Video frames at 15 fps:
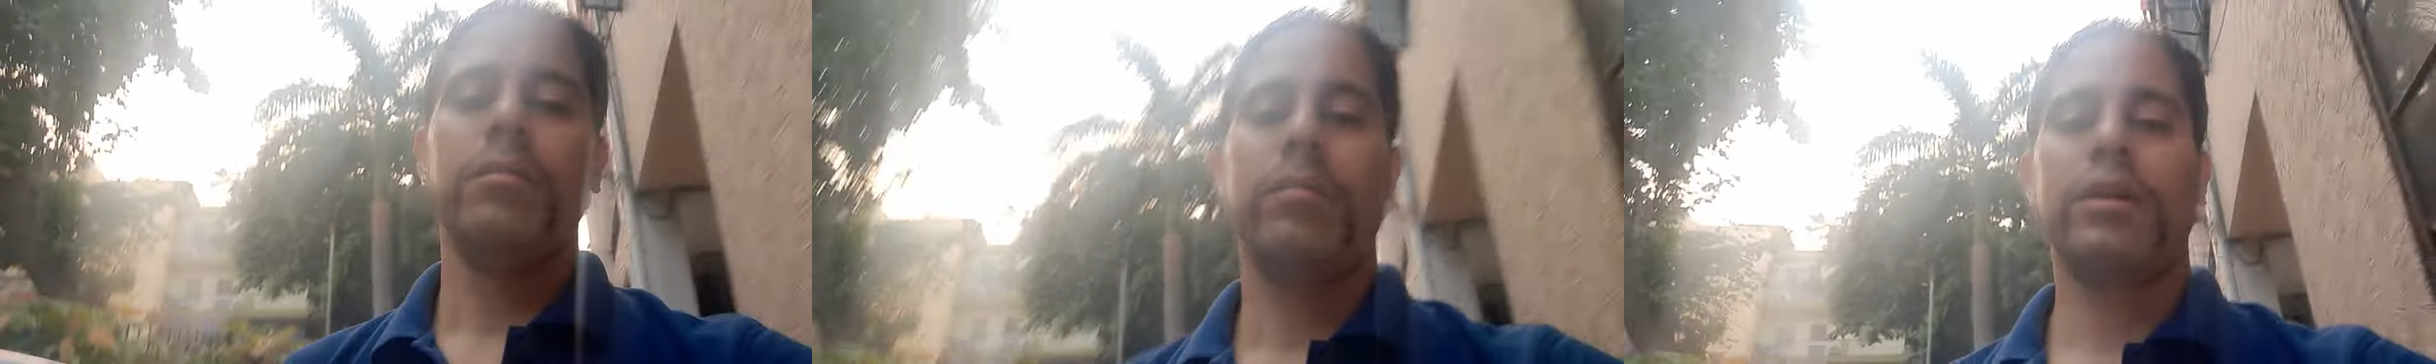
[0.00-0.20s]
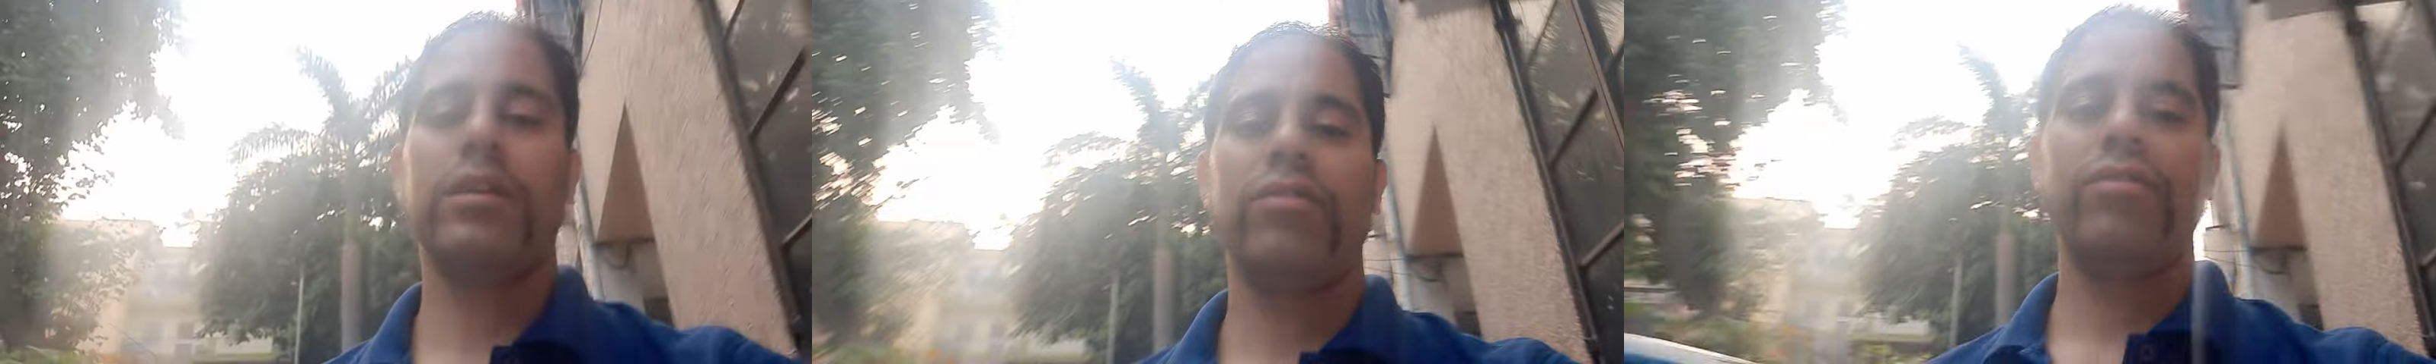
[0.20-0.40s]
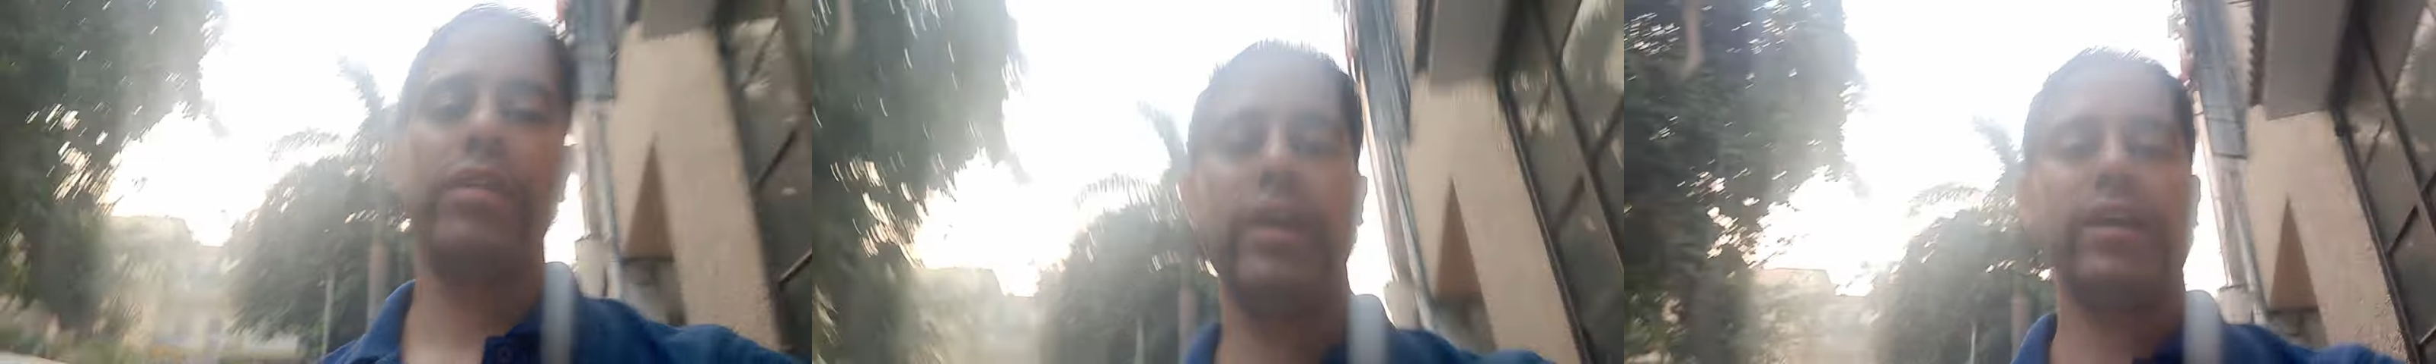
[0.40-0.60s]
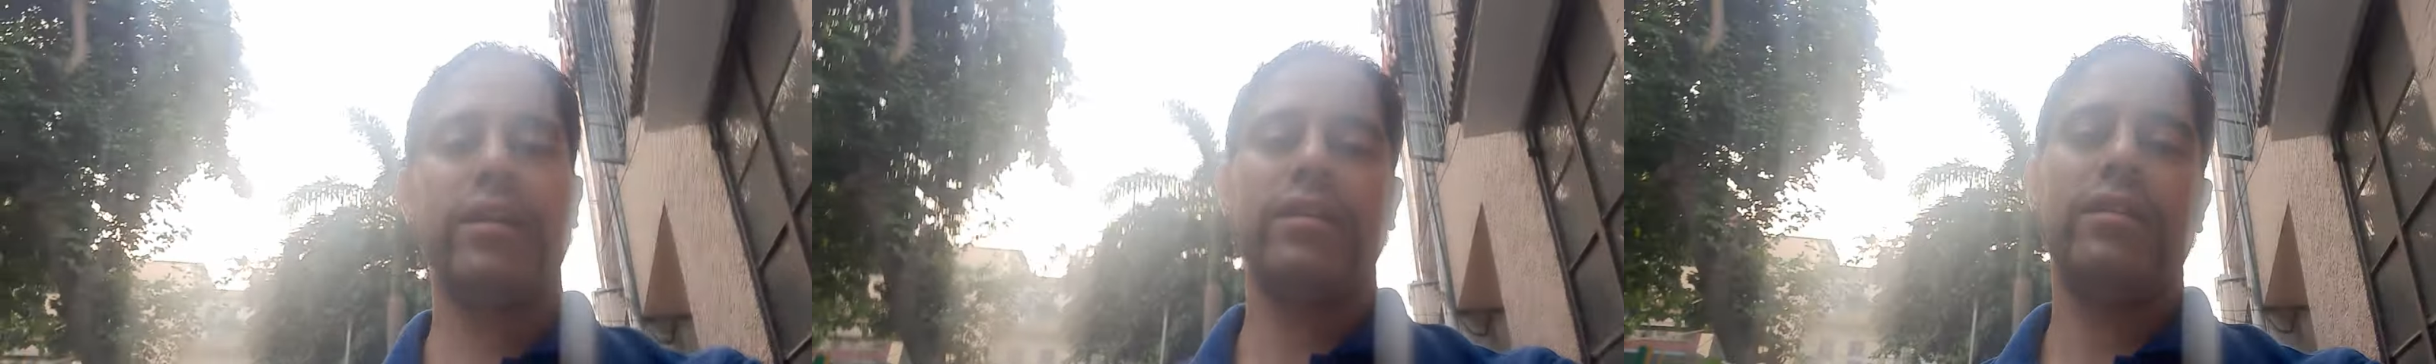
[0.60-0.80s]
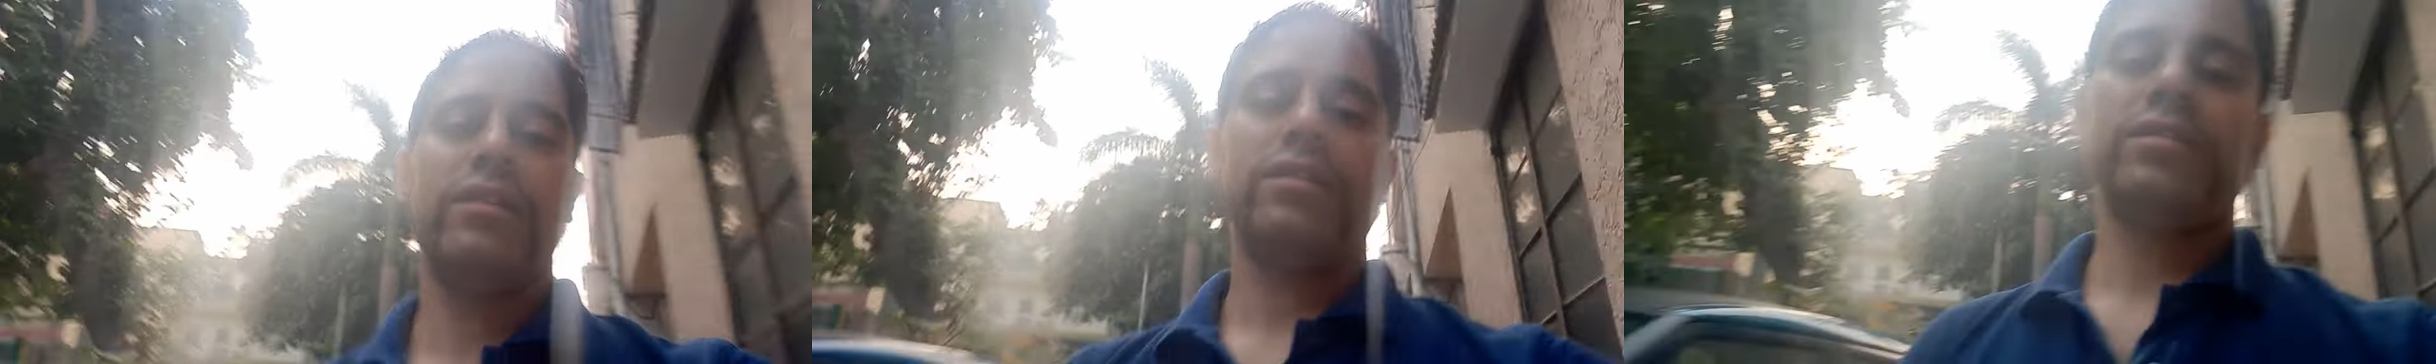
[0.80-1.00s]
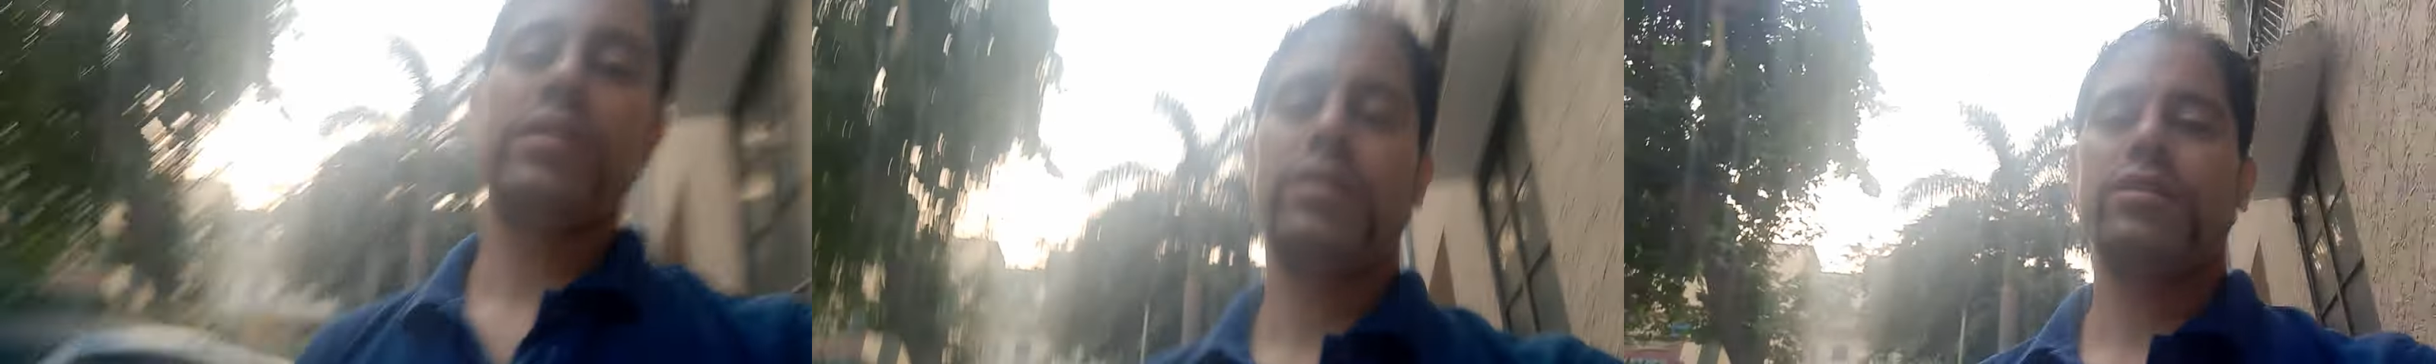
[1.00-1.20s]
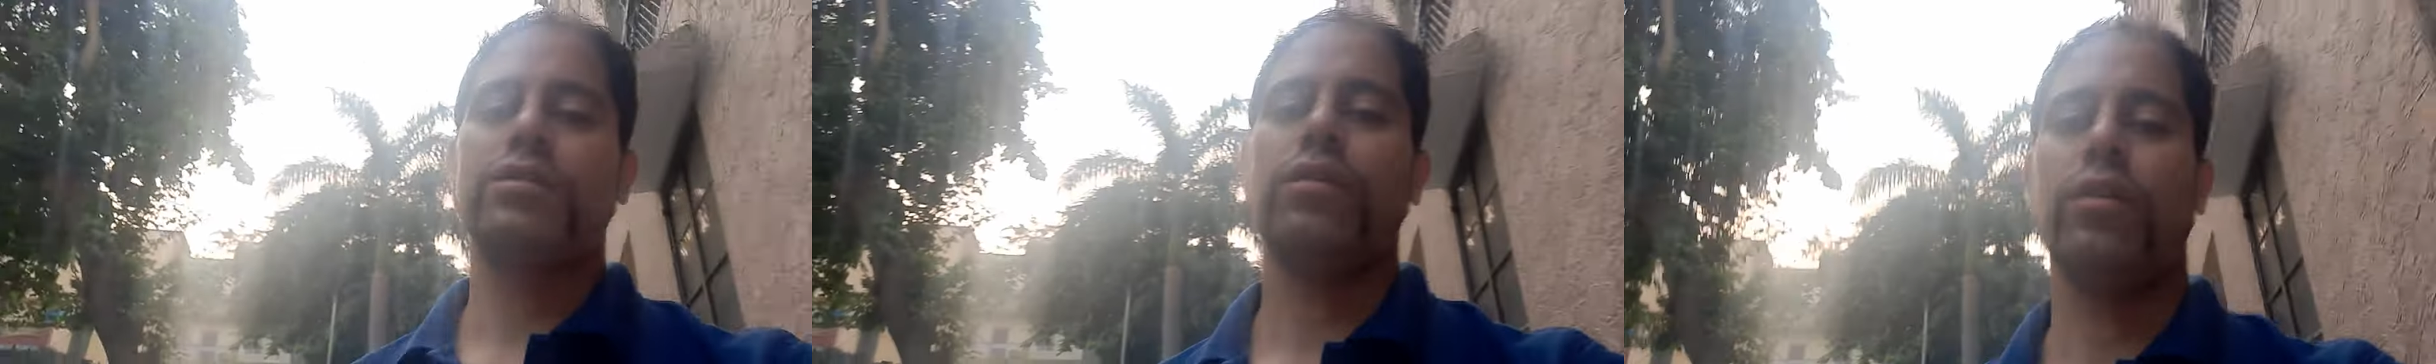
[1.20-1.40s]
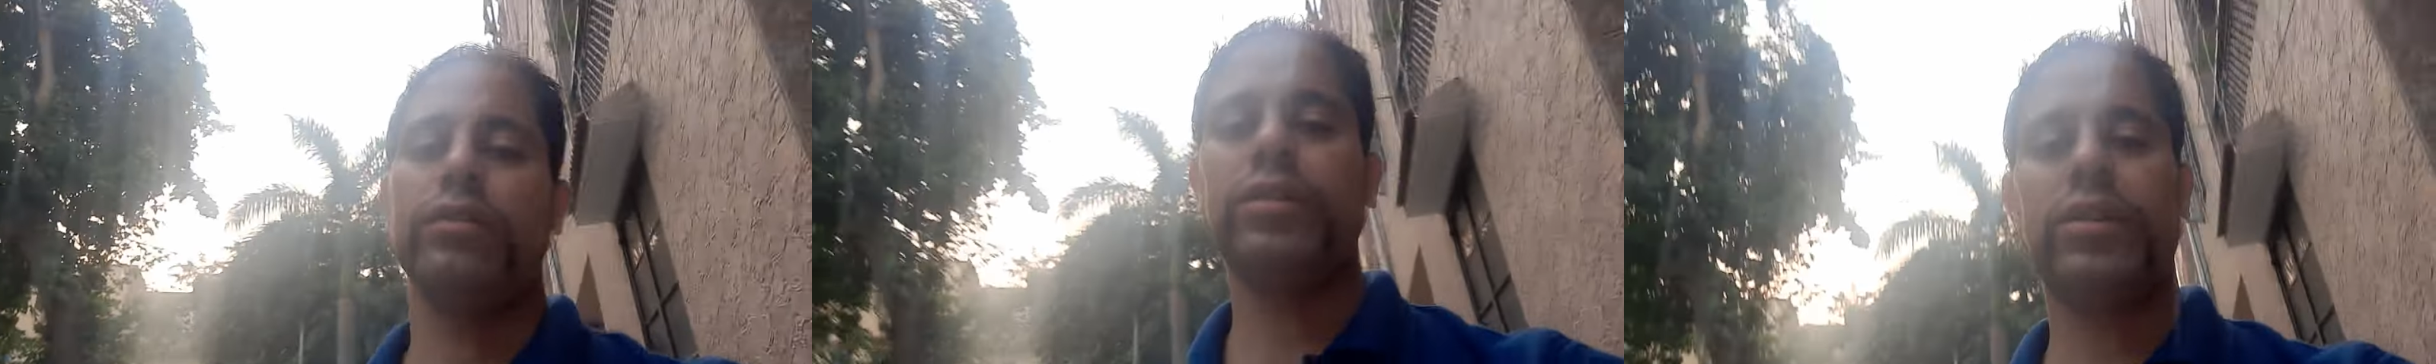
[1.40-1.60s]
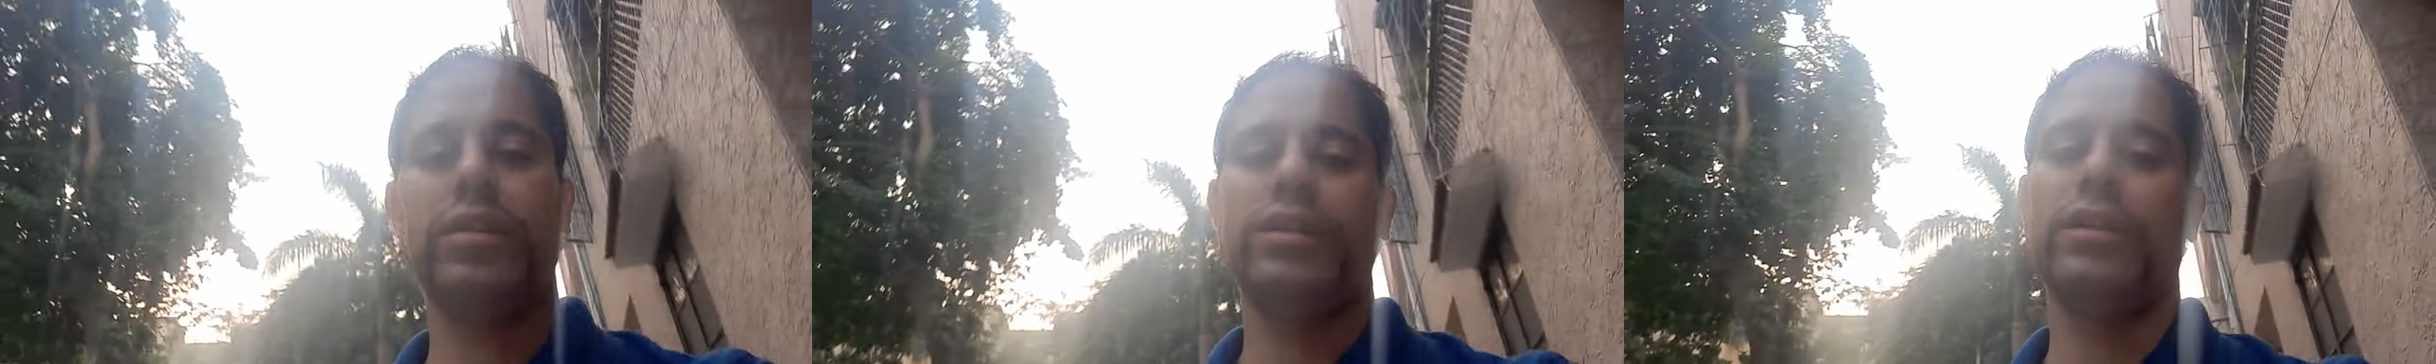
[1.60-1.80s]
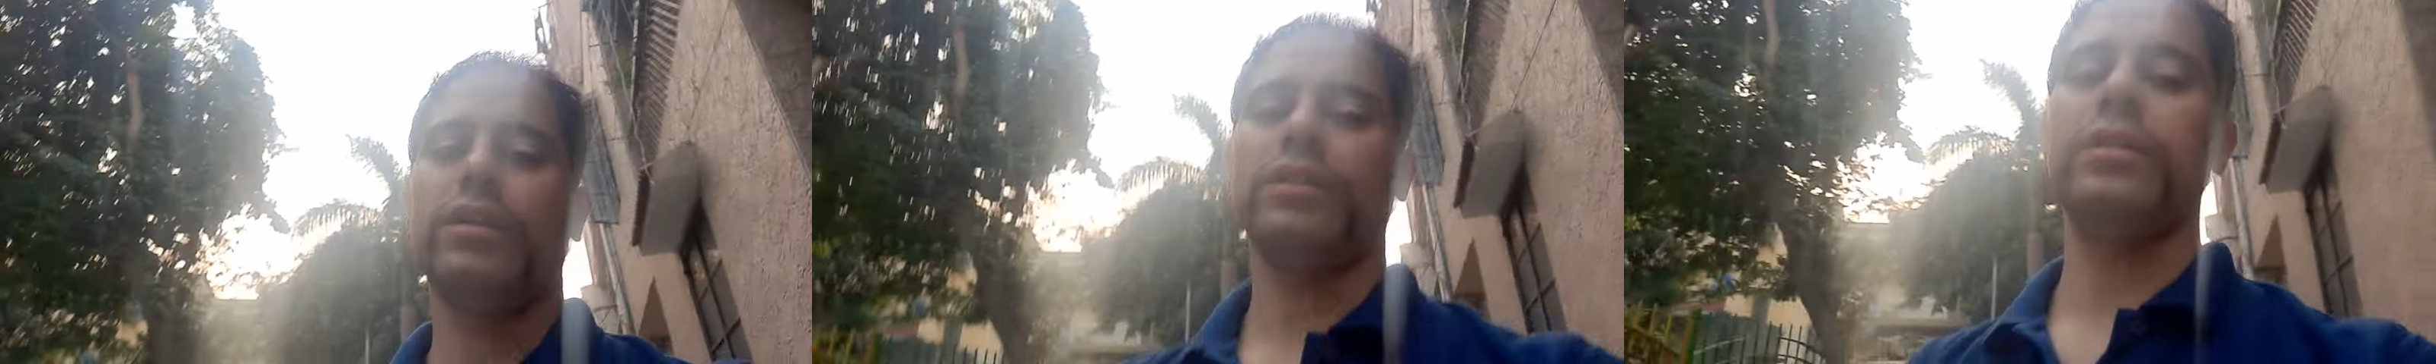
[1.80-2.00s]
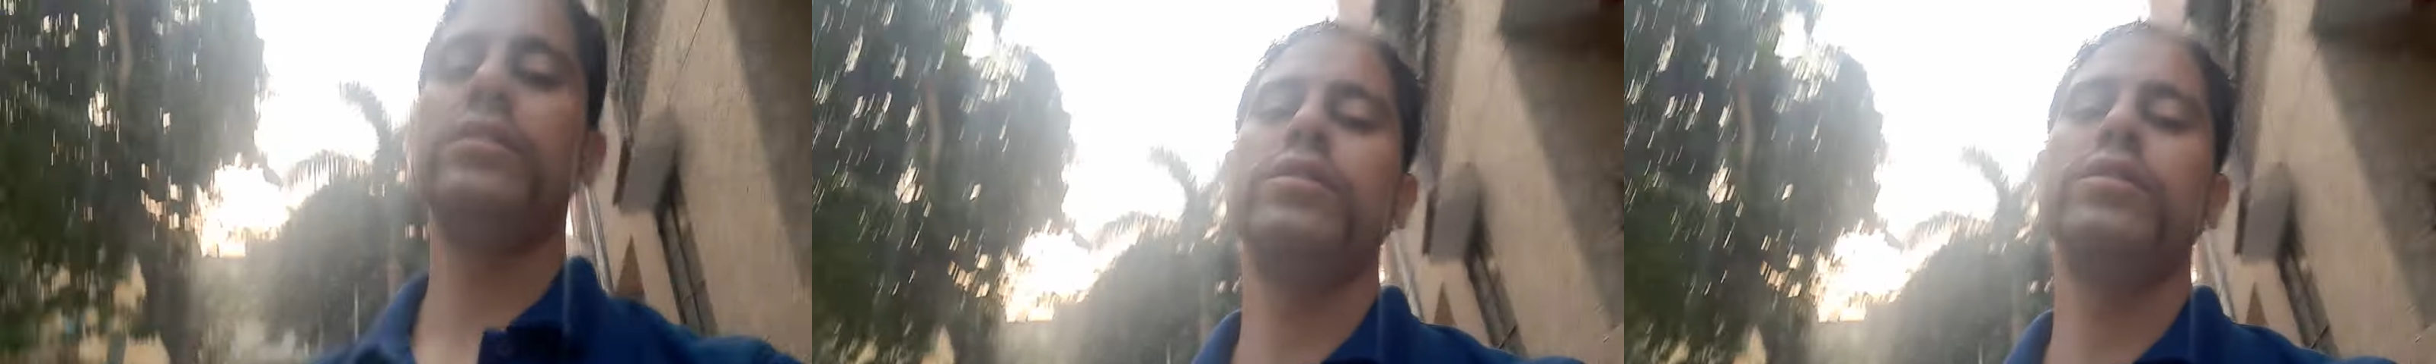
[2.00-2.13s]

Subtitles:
but change is constant.